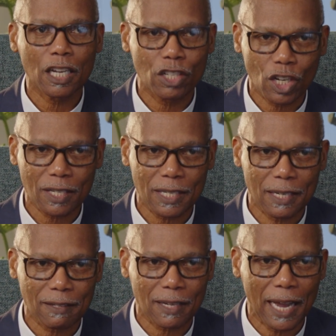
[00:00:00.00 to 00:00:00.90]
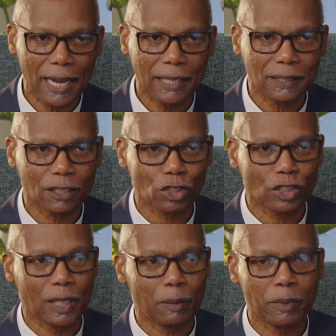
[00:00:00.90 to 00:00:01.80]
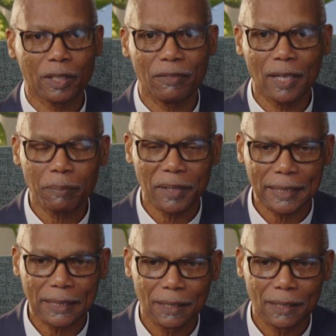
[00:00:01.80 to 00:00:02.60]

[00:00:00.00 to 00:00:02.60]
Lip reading: Justice and Sustainable Development.